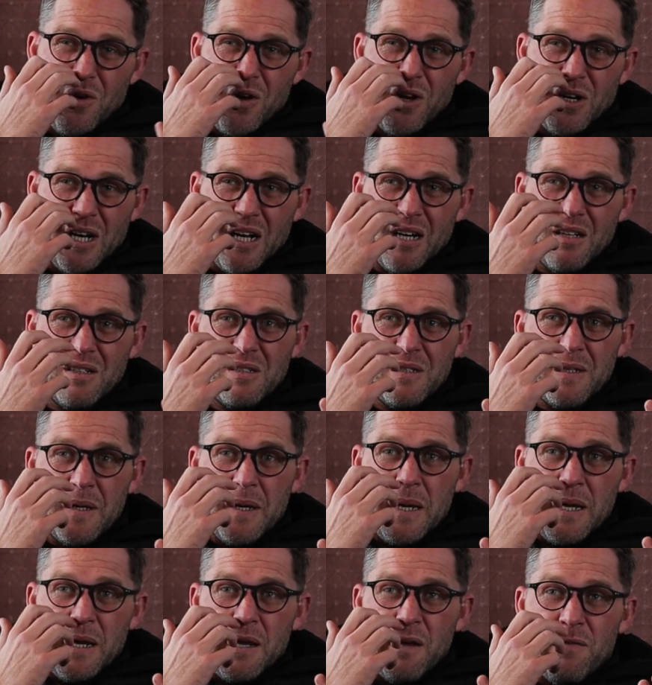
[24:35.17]
product.
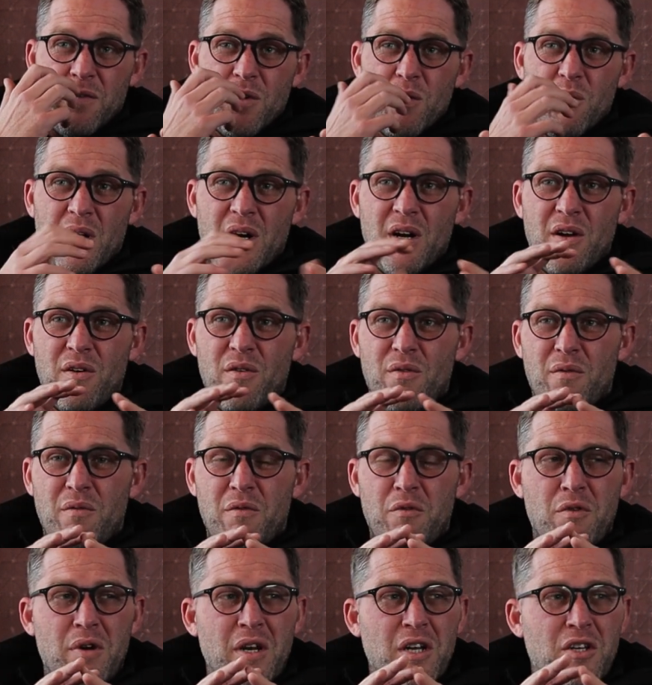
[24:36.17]
If you want to
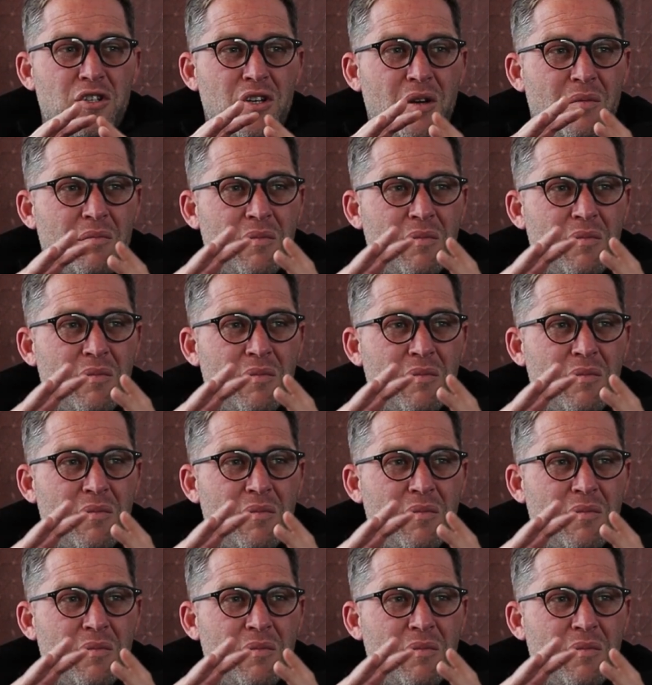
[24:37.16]
reach